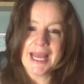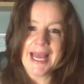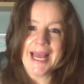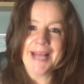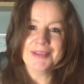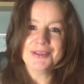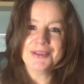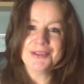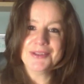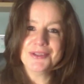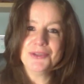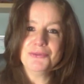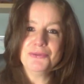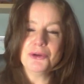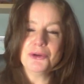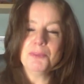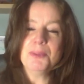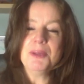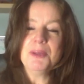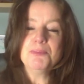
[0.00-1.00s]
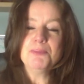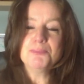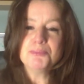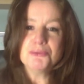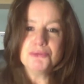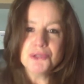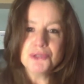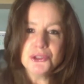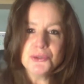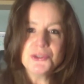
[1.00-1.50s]
And you've got to be
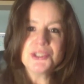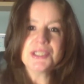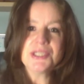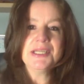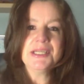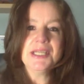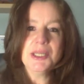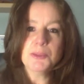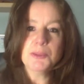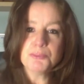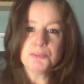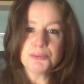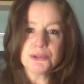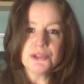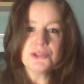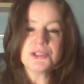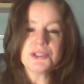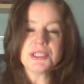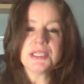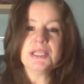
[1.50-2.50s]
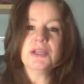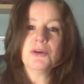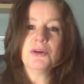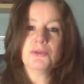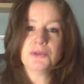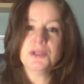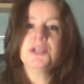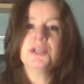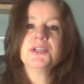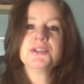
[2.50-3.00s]
brutally
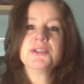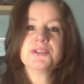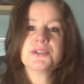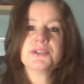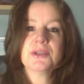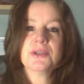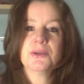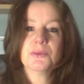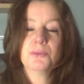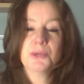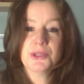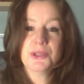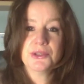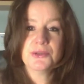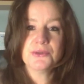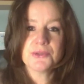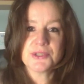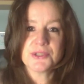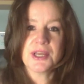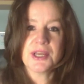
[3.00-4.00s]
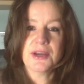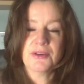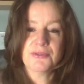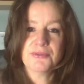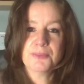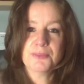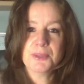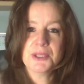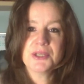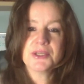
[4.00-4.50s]
honest with
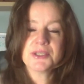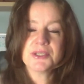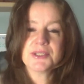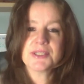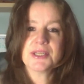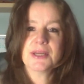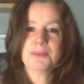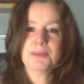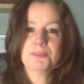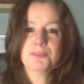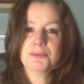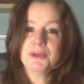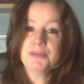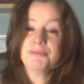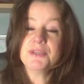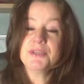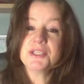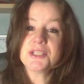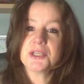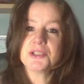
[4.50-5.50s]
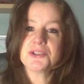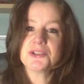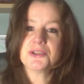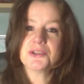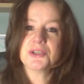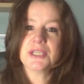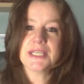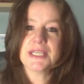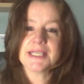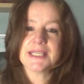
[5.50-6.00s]
yourself, because I briefly touched
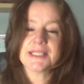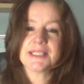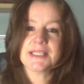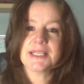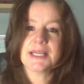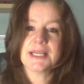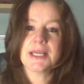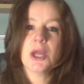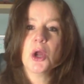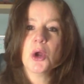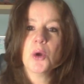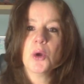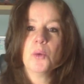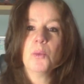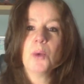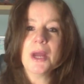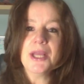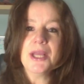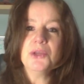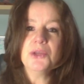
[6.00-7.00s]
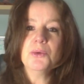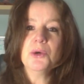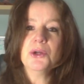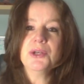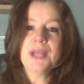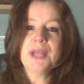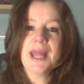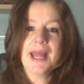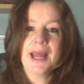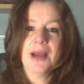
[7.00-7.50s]
on it yesterday. Where you
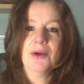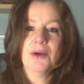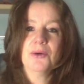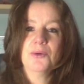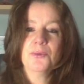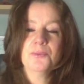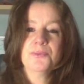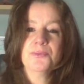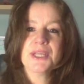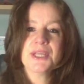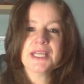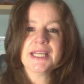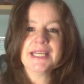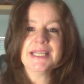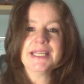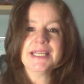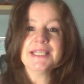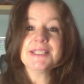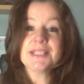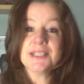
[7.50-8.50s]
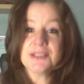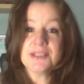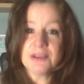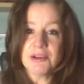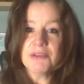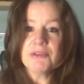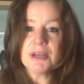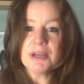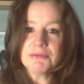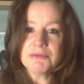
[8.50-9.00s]
are now is a
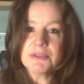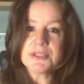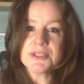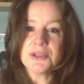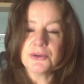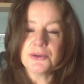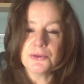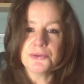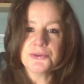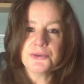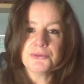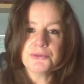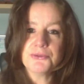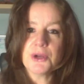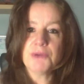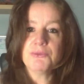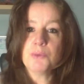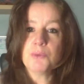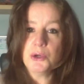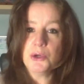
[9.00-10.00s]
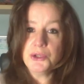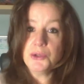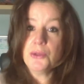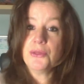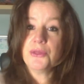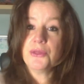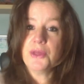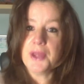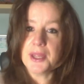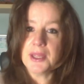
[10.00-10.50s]
direct result of what
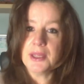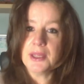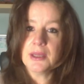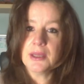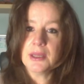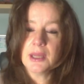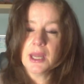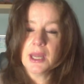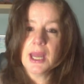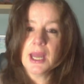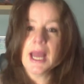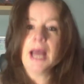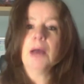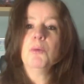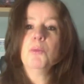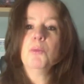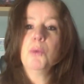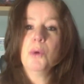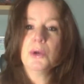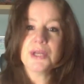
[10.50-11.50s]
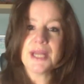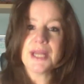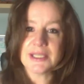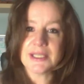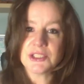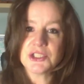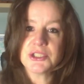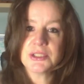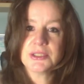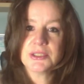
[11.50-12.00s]
you think and what
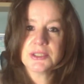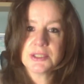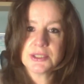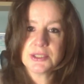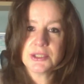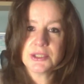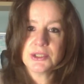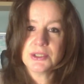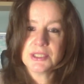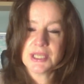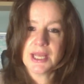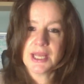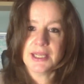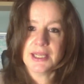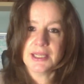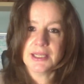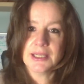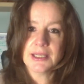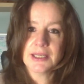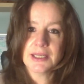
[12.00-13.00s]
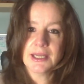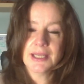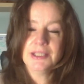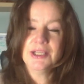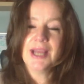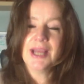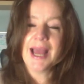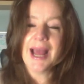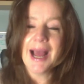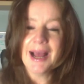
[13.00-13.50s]
actions you take.
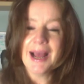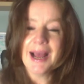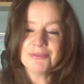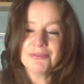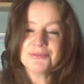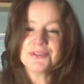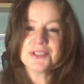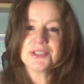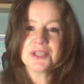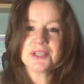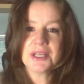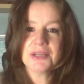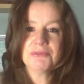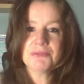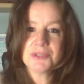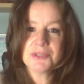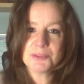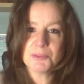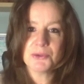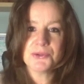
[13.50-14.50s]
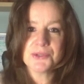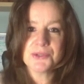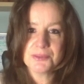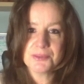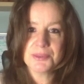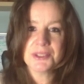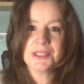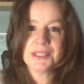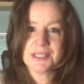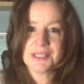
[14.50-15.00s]
And you have to take
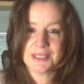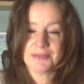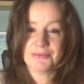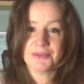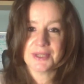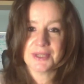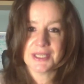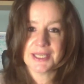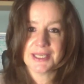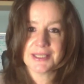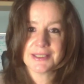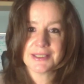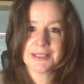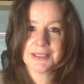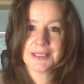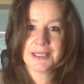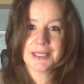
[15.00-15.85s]
responsibility for that.